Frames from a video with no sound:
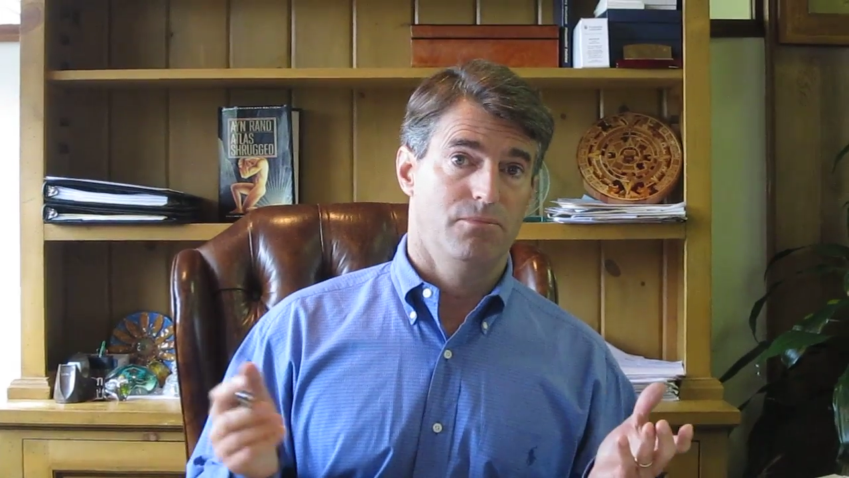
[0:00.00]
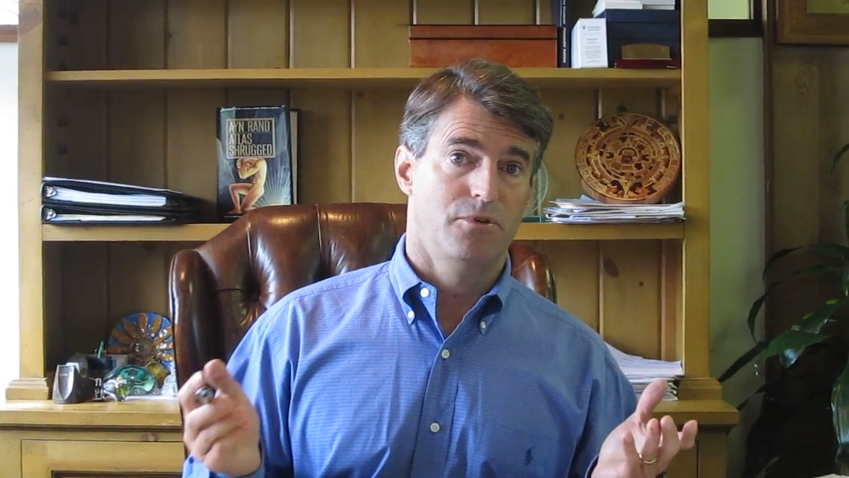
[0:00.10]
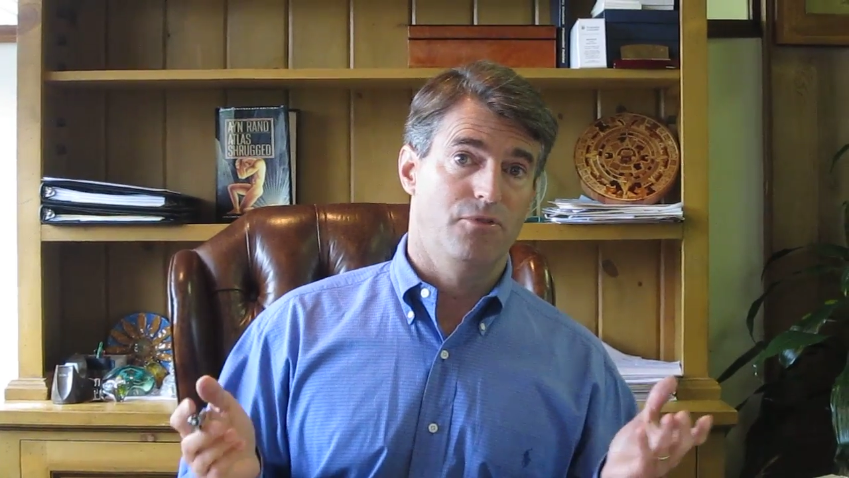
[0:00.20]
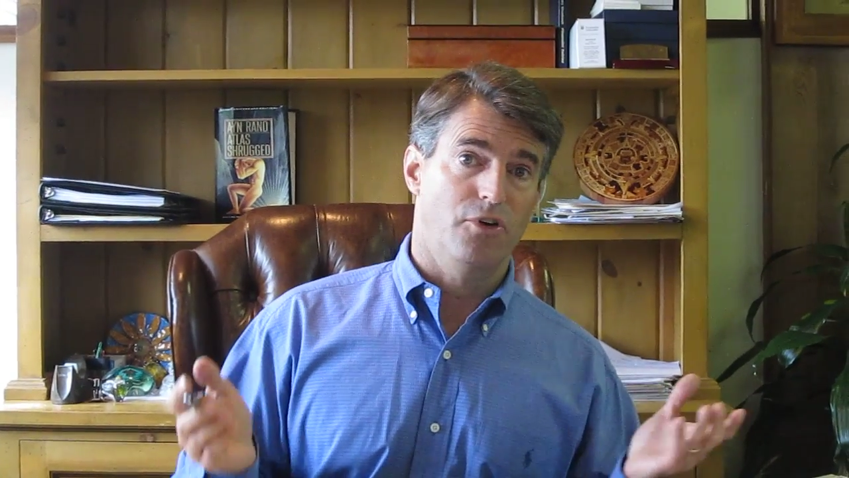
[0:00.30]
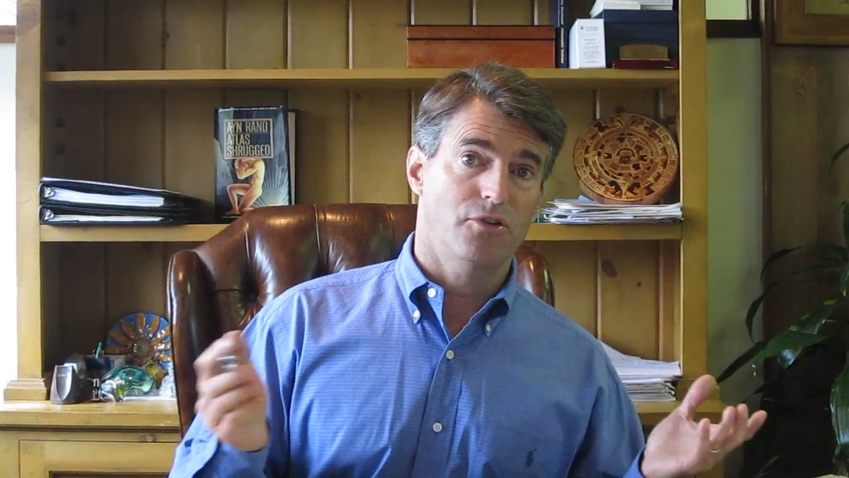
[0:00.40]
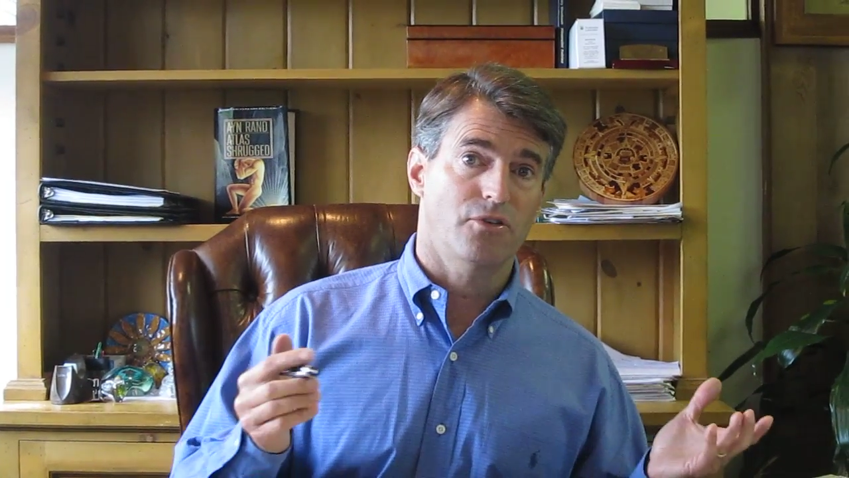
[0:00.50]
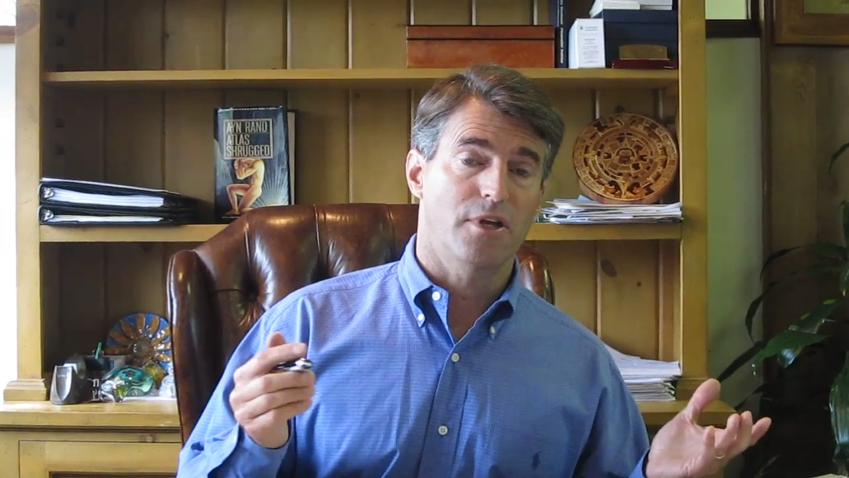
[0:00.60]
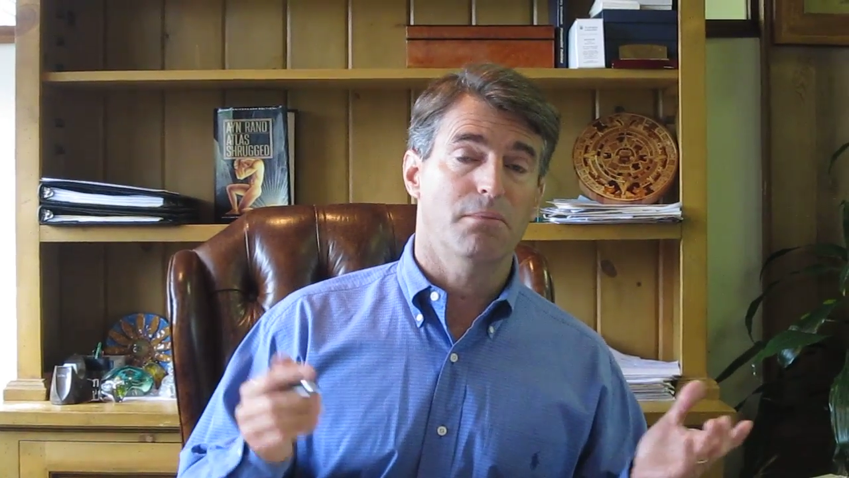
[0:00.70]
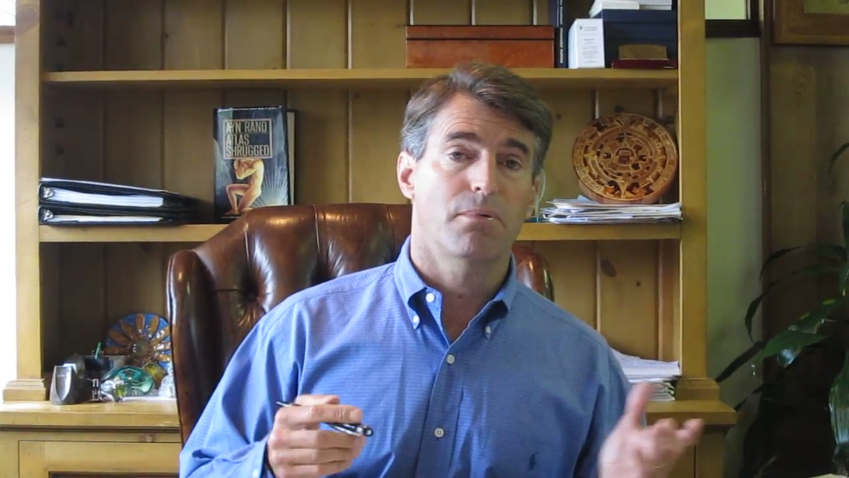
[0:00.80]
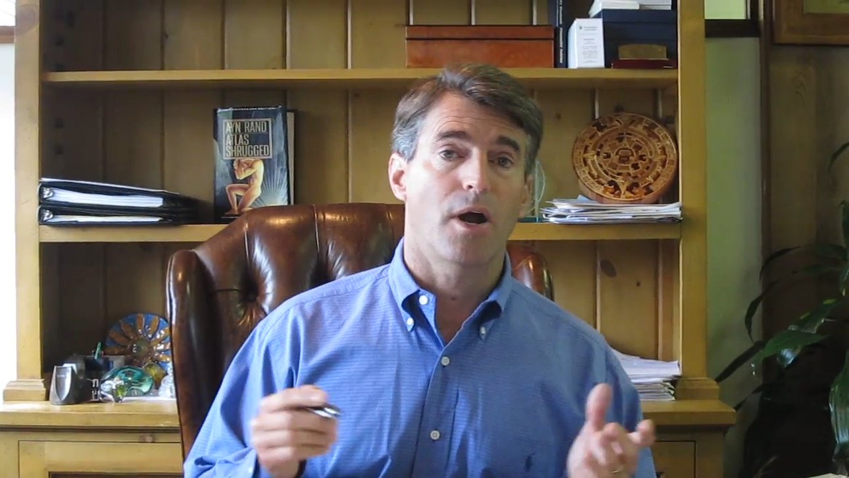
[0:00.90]

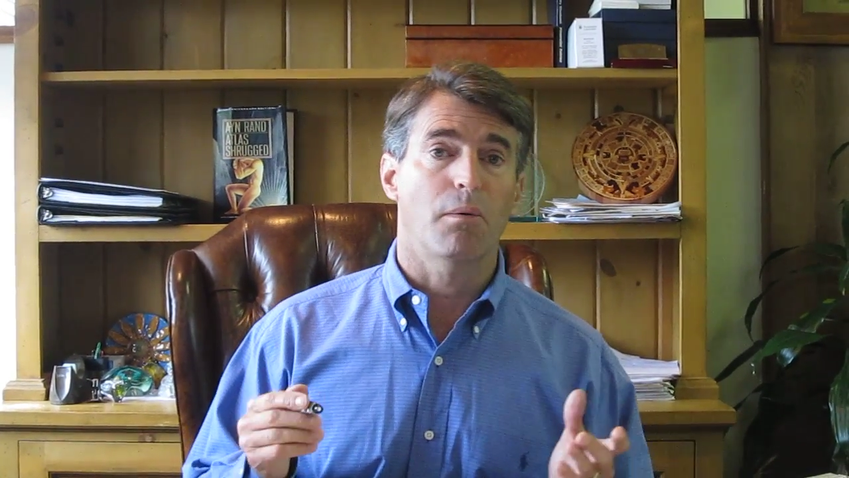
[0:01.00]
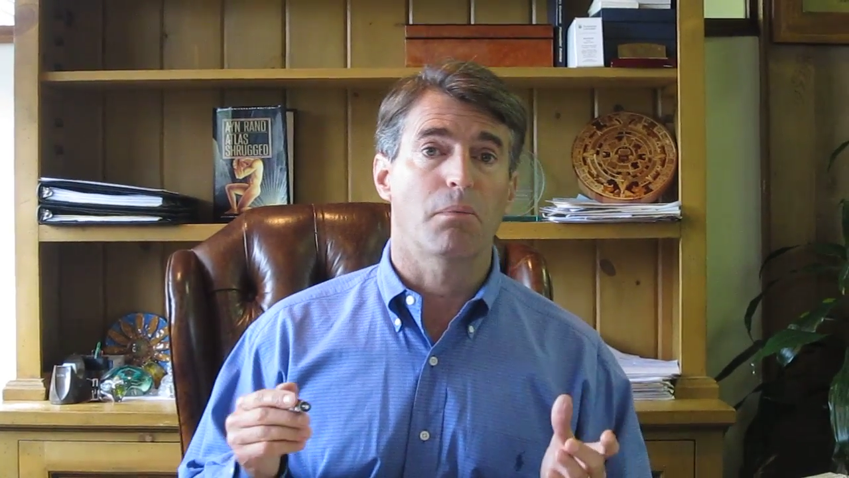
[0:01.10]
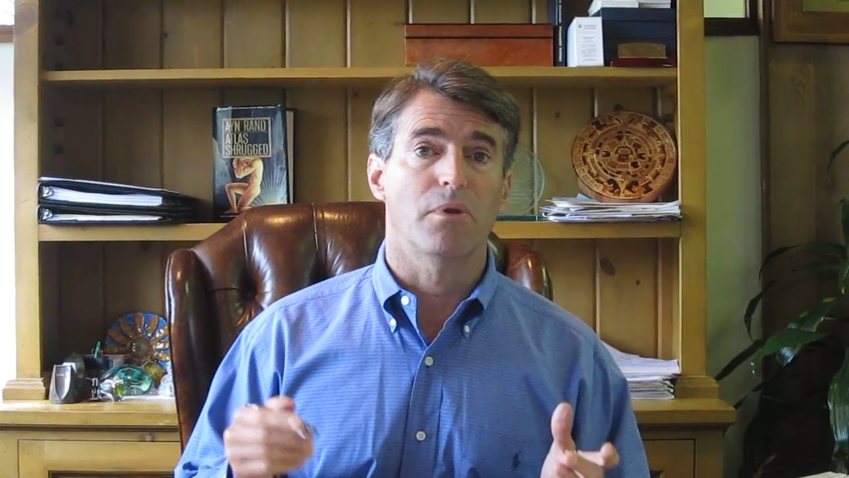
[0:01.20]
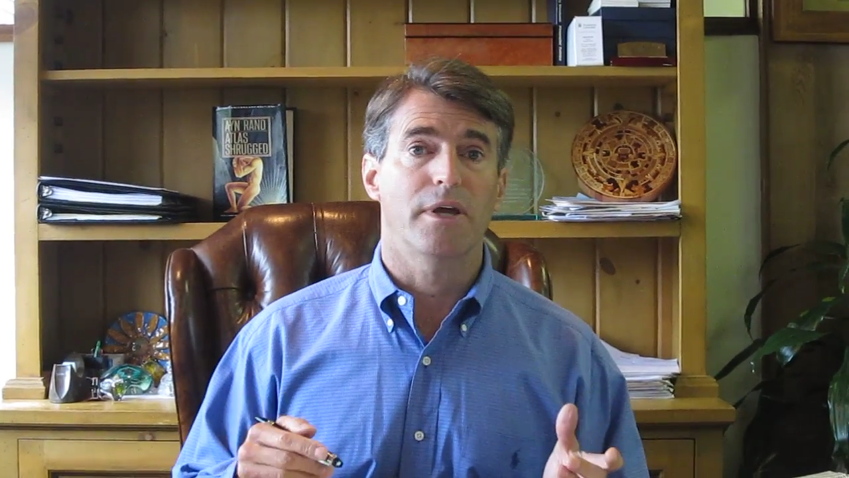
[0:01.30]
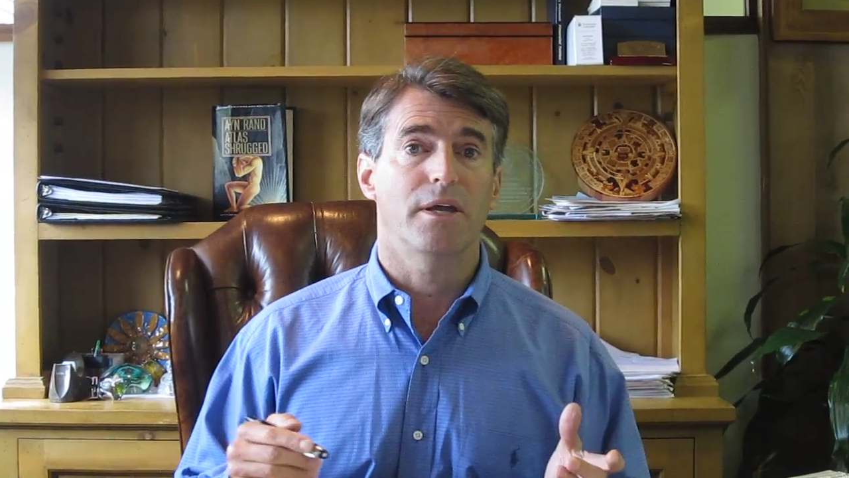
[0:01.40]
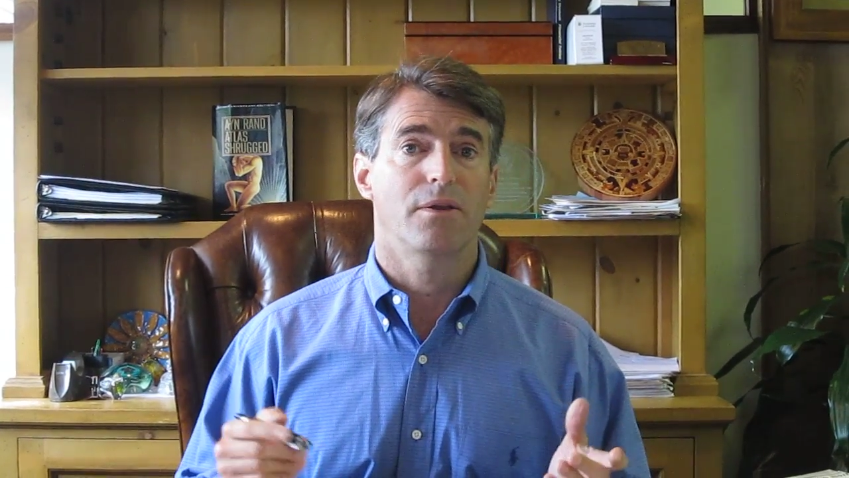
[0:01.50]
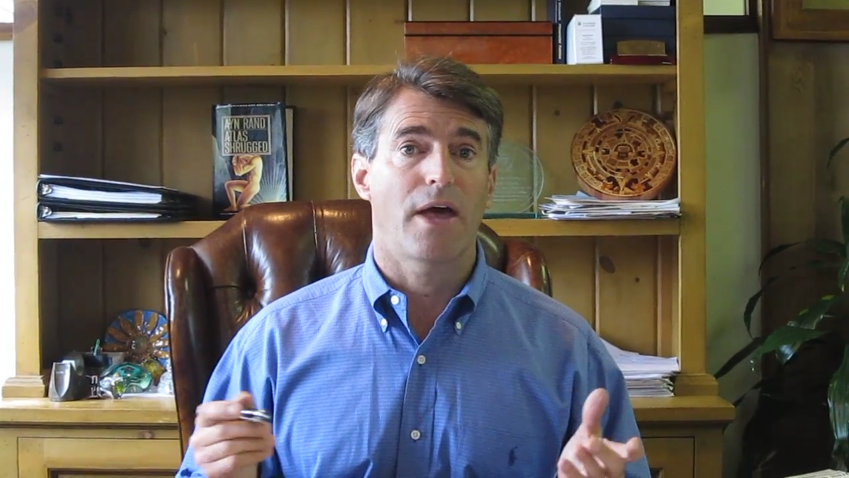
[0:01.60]
conversely, probably